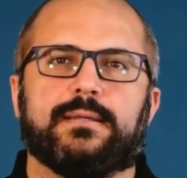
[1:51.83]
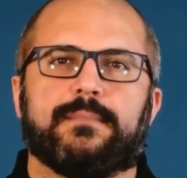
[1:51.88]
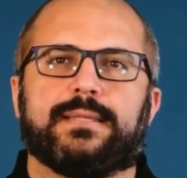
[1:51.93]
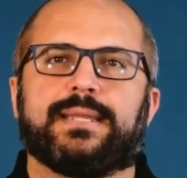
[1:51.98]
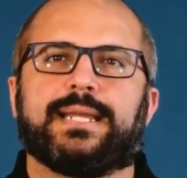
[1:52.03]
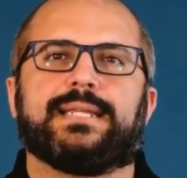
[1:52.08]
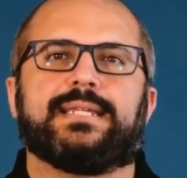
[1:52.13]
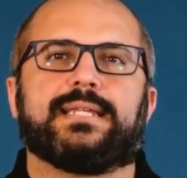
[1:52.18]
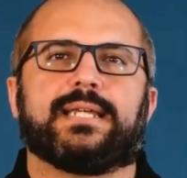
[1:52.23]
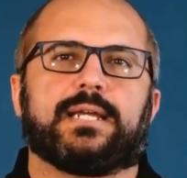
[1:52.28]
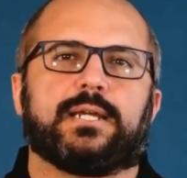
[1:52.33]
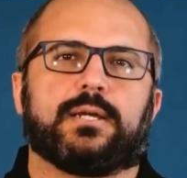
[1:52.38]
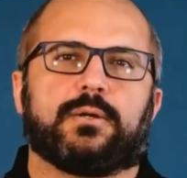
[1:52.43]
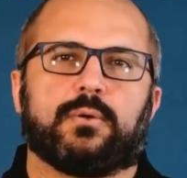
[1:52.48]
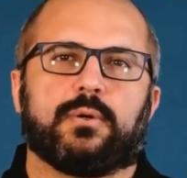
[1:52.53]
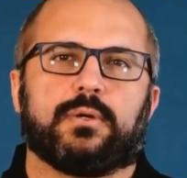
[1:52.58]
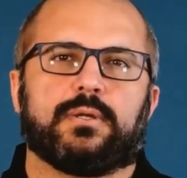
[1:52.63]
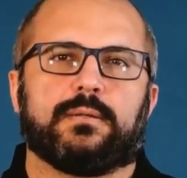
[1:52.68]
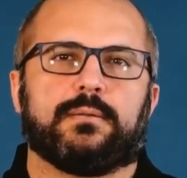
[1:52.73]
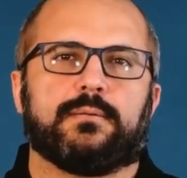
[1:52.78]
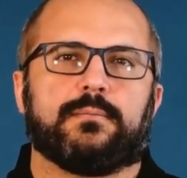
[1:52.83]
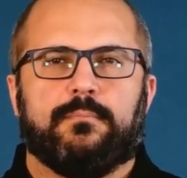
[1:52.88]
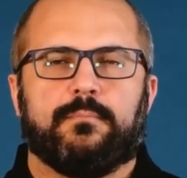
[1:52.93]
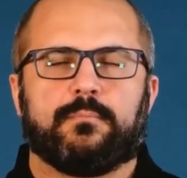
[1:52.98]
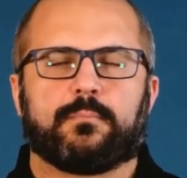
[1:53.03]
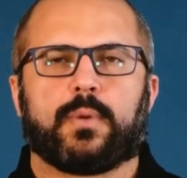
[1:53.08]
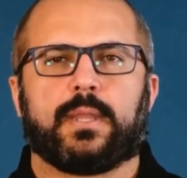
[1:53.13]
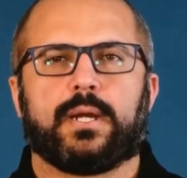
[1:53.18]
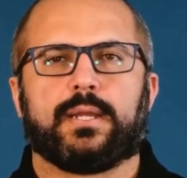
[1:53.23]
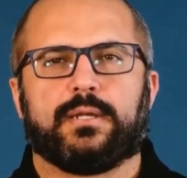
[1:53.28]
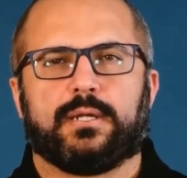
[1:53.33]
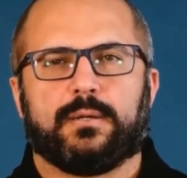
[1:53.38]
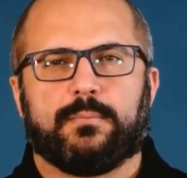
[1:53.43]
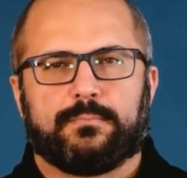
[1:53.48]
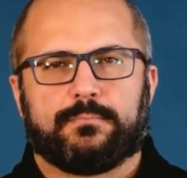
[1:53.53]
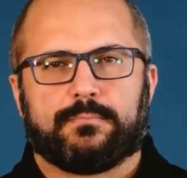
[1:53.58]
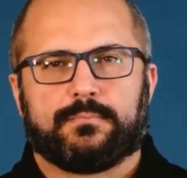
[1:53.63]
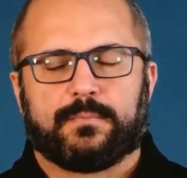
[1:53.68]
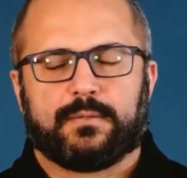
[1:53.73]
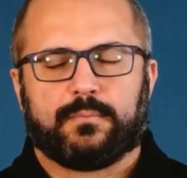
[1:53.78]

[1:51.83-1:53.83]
Let's take a look. Welcome.